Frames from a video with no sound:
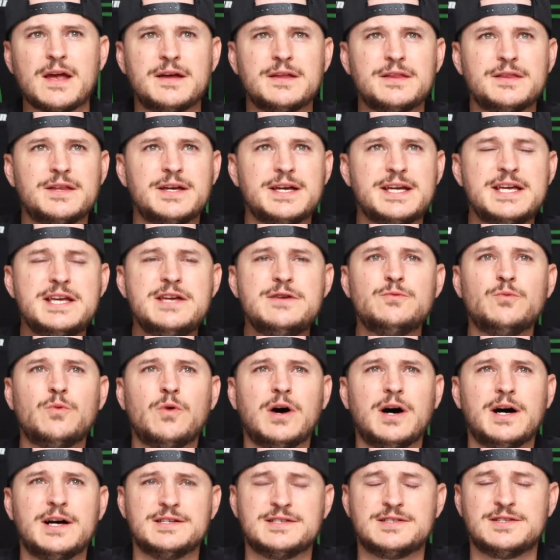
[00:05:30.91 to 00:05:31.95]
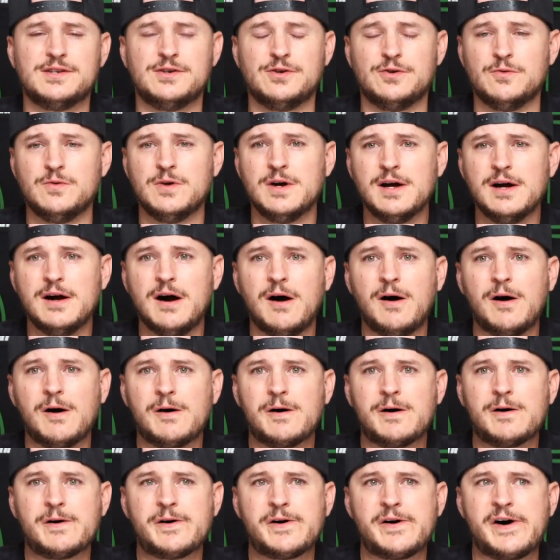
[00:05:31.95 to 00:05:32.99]
The heat-wise, though,
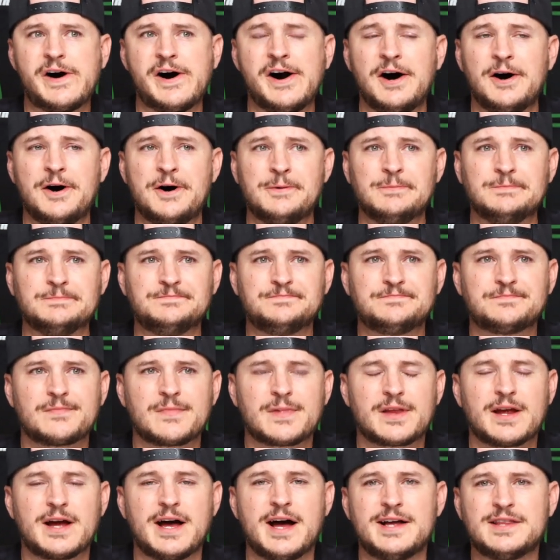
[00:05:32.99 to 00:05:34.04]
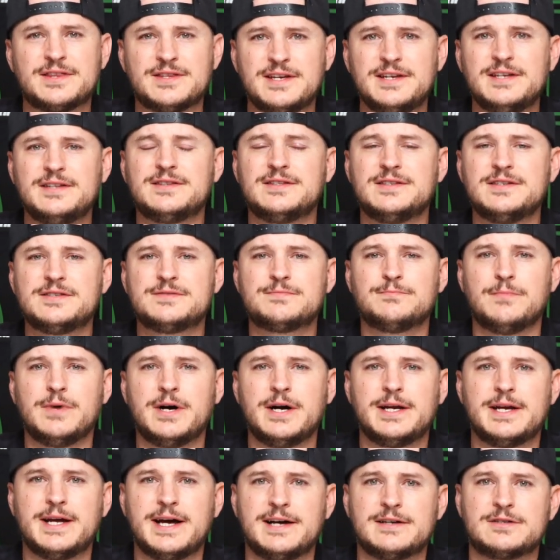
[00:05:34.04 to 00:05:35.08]
I think this
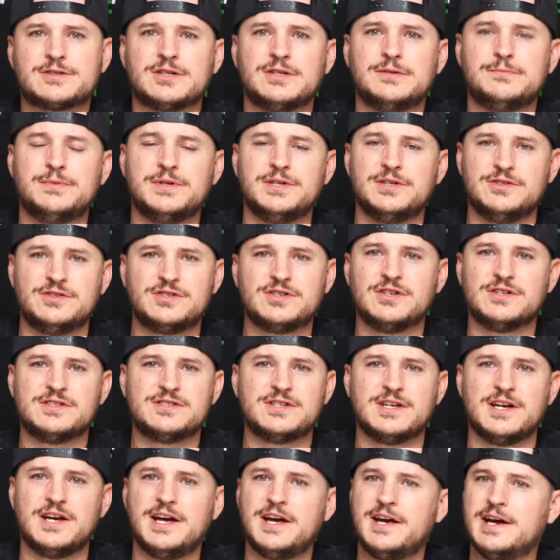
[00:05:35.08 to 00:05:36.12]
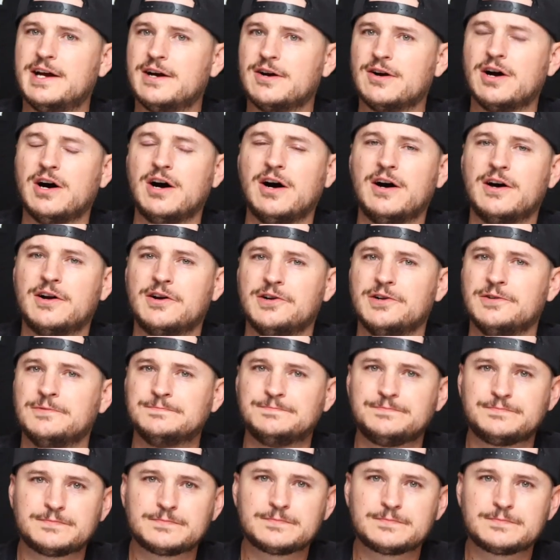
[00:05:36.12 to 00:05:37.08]
might actually be just a hair hotter